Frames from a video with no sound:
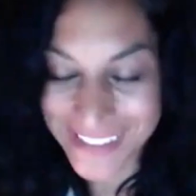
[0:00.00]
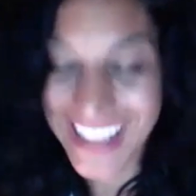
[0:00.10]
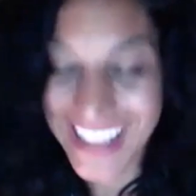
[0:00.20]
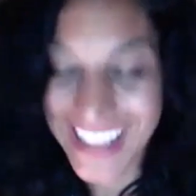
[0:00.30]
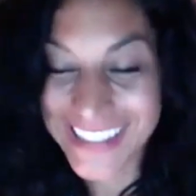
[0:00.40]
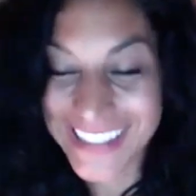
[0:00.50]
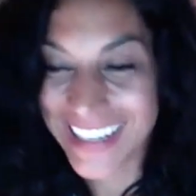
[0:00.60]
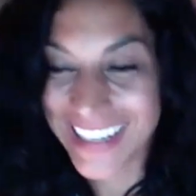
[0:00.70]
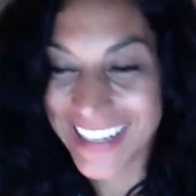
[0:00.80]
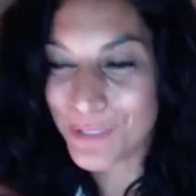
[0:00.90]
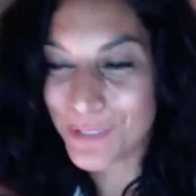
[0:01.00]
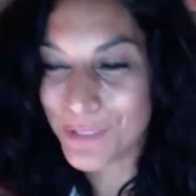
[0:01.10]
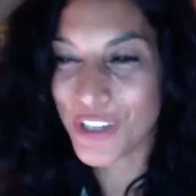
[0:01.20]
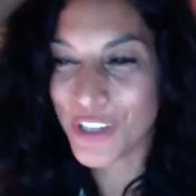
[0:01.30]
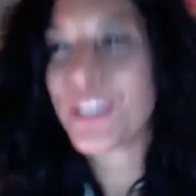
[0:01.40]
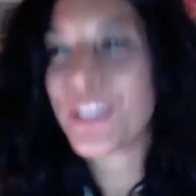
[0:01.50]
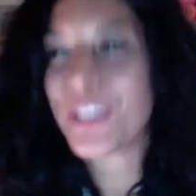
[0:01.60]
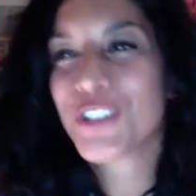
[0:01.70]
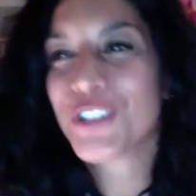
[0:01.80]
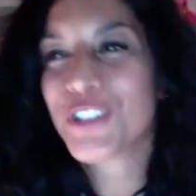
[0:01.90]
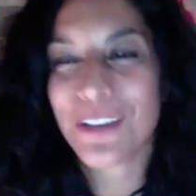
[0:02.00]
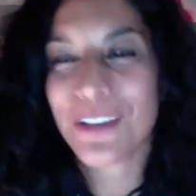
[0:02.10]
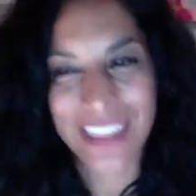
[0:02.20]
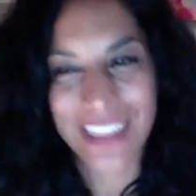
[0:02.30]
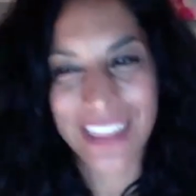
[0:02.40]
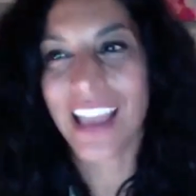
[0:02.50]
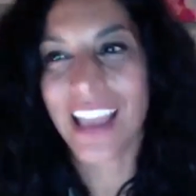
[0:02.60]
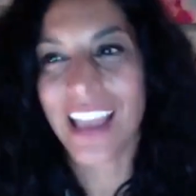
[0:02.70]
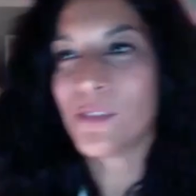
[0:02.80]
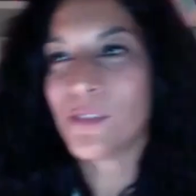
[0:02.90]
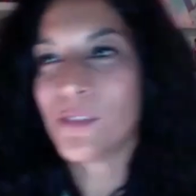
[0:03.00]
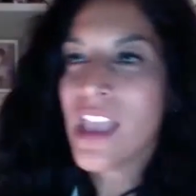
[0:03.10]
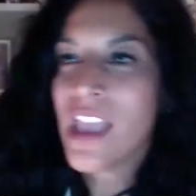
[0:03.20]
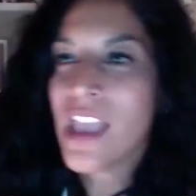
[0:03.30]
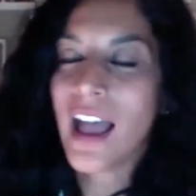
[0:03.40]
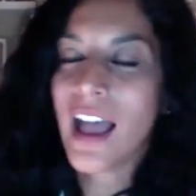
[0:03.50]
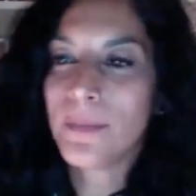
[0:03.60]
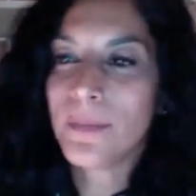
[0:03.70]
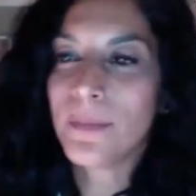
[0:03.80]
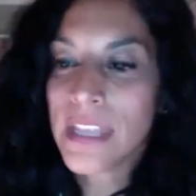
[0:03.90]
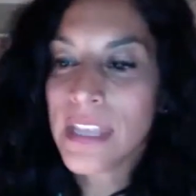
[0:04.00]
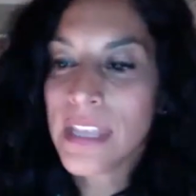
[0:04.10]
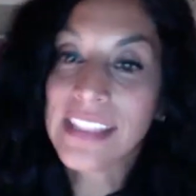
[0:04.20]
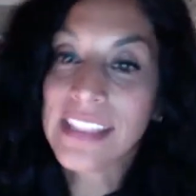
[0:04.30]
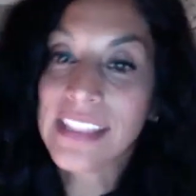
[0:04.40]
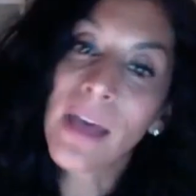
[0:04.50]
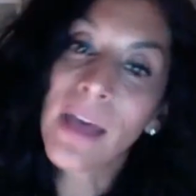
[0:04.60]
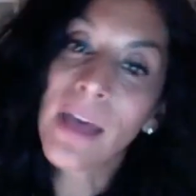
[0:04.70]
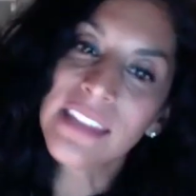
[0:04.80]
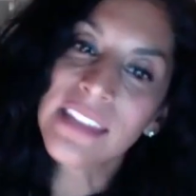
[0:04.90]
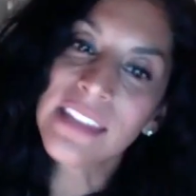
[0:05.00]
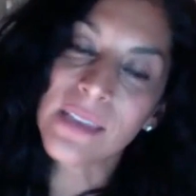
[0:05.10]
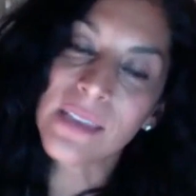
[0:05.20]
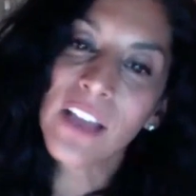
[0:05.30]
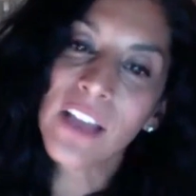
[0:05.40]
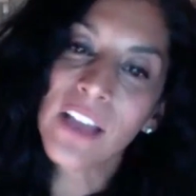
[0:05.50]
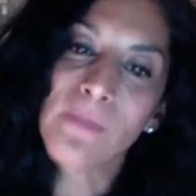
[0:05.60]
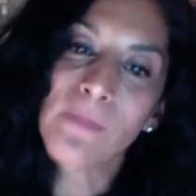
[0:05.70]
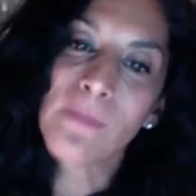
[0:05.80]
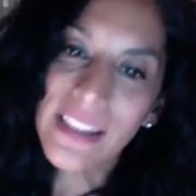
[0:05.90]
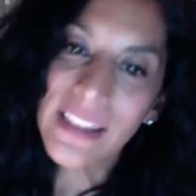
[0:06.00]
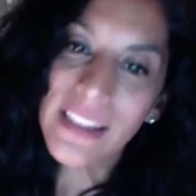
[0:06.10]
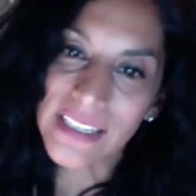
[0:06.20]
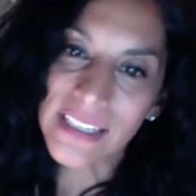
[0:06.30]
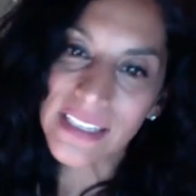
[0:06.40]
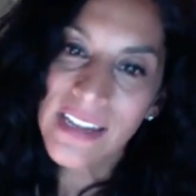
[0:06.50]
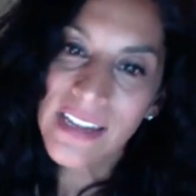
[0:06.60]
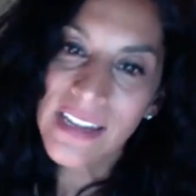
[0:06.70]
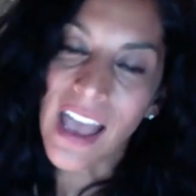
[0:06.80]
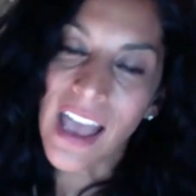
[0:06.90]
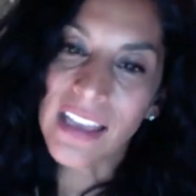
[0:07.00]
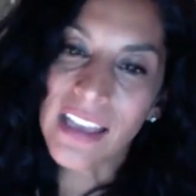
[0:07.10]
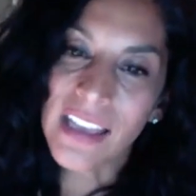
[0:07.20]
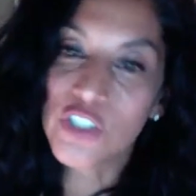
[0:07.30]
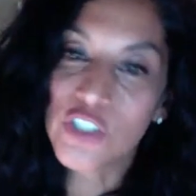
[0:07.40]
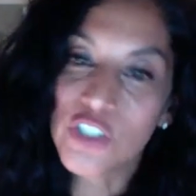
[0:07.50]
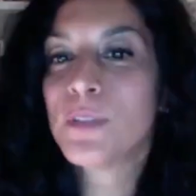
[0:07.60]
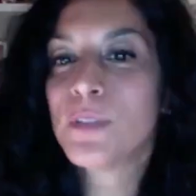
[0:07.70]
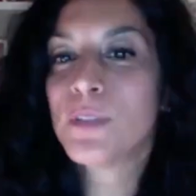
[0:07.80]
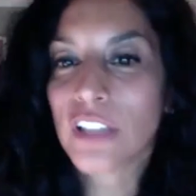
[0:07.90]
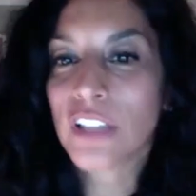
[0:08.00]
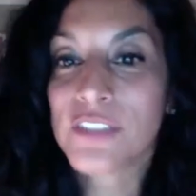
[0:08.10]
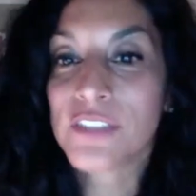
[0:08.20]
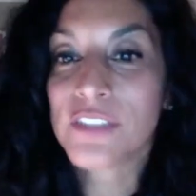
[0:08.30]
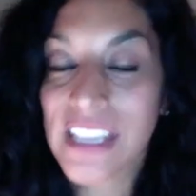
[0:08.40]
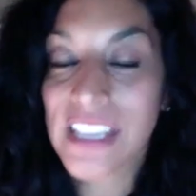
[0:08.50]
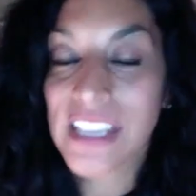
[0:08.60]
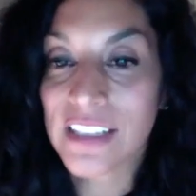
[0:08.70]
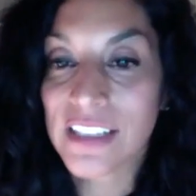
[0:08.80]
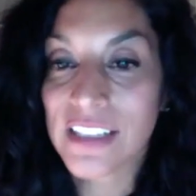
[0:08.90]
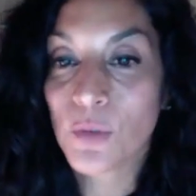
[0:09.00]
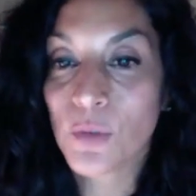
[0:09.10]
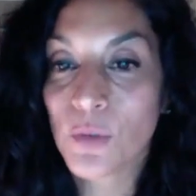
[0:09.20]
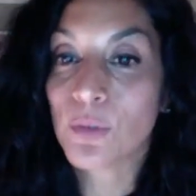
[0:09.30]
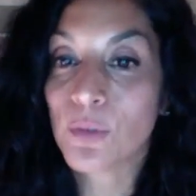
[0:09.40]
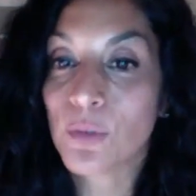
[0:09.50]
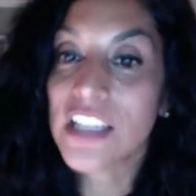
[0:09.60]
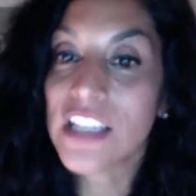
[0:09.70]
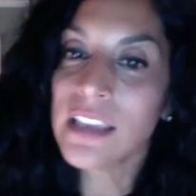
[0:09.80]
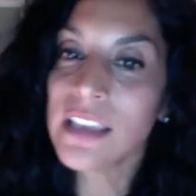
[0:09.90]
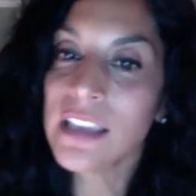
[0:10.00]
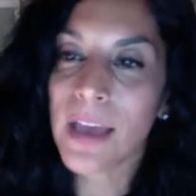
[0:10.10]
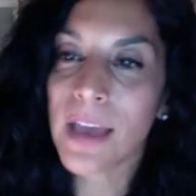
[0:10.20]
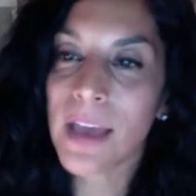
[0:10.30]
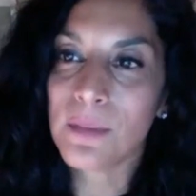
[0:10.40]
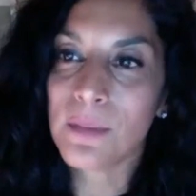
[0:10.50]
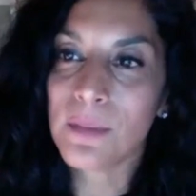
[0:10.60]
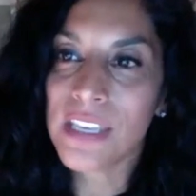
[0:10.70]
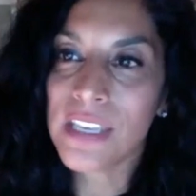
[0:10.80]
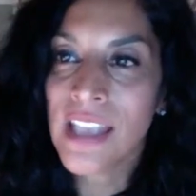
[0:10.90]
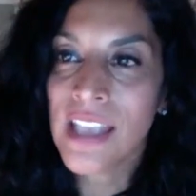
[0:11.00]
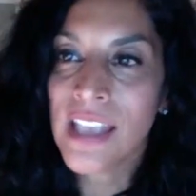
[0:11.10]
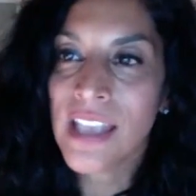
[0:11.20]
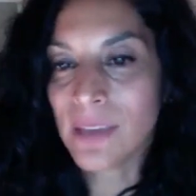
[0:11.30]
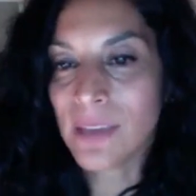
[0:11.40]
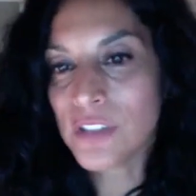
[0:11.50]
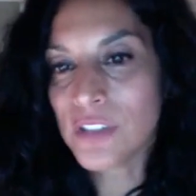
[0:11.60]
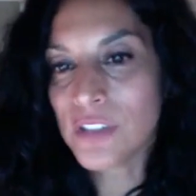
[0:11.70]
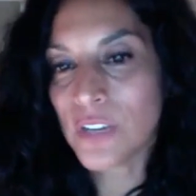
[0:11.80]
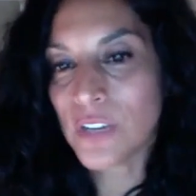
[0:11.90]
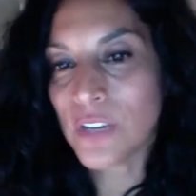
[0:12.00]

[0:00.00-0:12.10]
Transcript: as I said, I'm just trying to regurgitate what I think I know. That the amount of myelin determines your level of skill, and so what they're really talking about in the book is the importance of what I